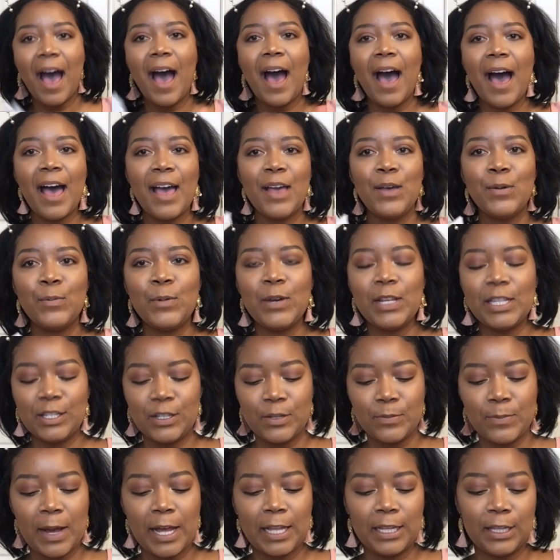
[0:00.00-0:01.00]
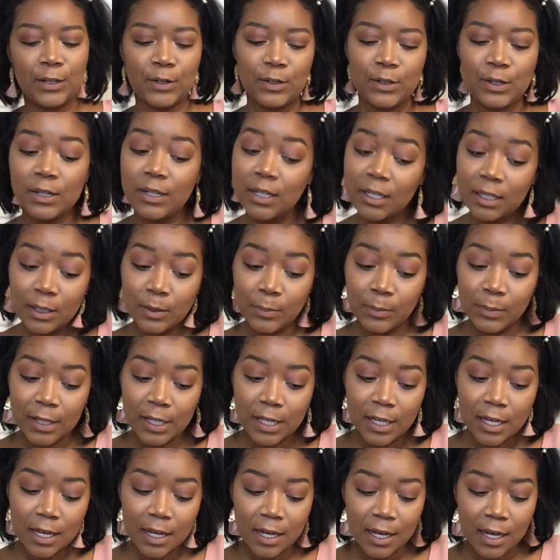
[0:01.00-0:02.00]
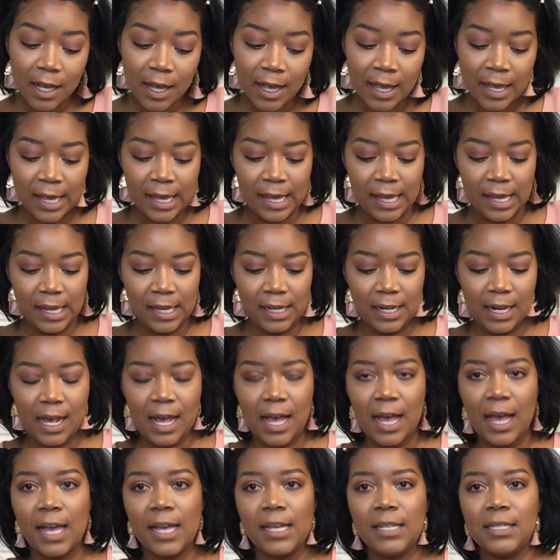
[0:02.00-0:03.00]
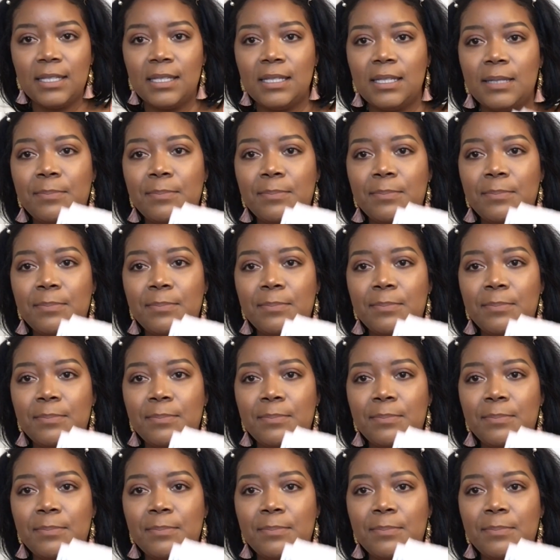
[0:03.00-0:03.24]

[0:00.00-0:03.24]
I went to my local Goodwill and I